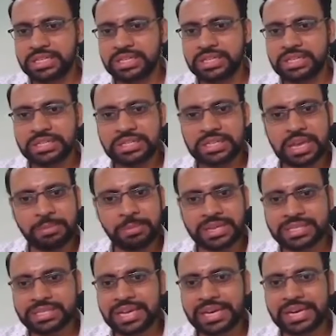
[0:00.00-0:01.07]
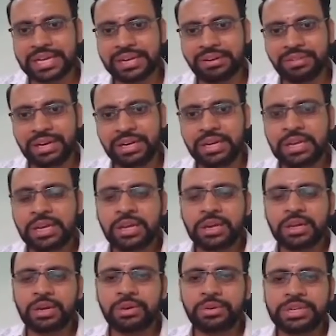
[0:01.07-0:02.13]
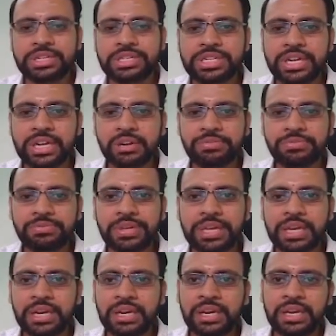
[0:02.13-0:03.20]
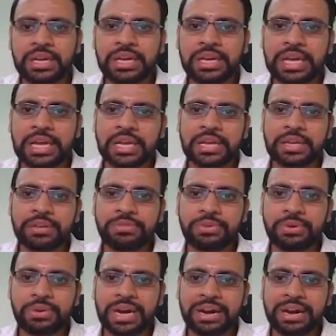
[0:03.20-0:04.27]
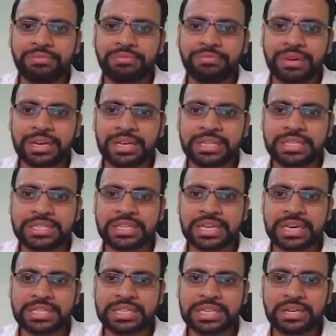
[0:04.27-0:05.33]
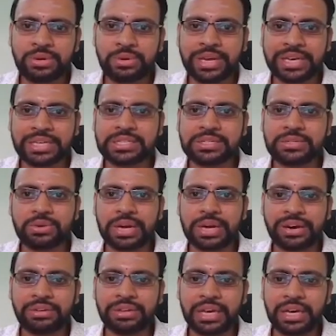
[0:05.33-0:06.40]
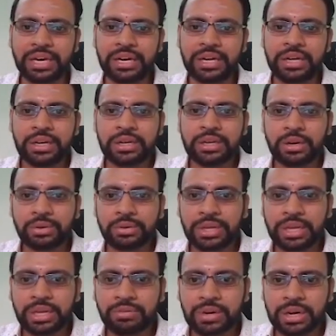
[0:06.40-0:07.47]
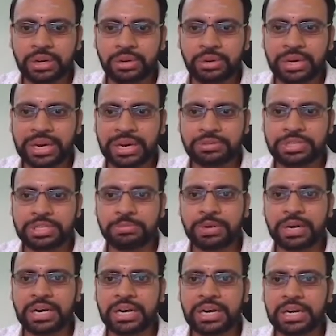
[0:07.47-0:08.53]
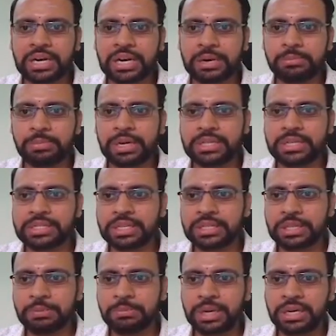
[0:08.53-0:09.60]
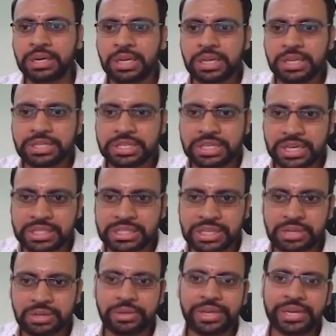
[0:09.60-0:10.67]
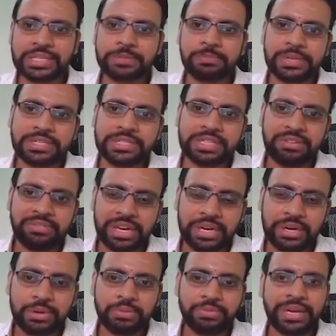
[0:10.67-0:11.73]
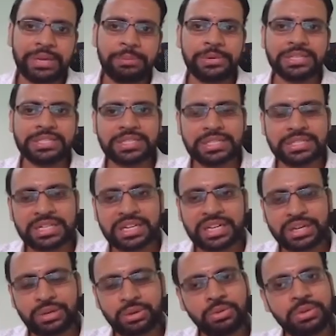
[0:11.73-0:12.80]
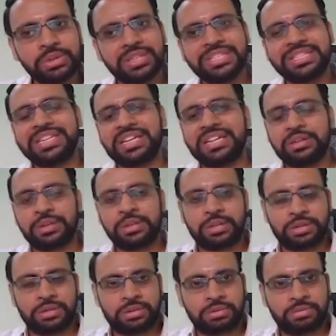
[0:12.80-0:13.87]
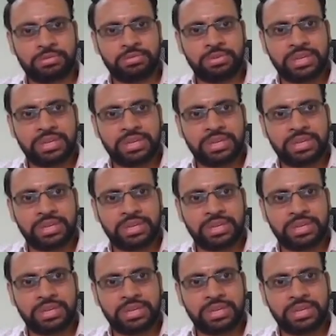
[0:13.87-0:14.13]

this is same as the earlier one. Now instead of here, if you have 1 gx into x you have there, now here what do you have, g bar dot r bar is nothing but gx into x plus gy into y plus gz into z. Now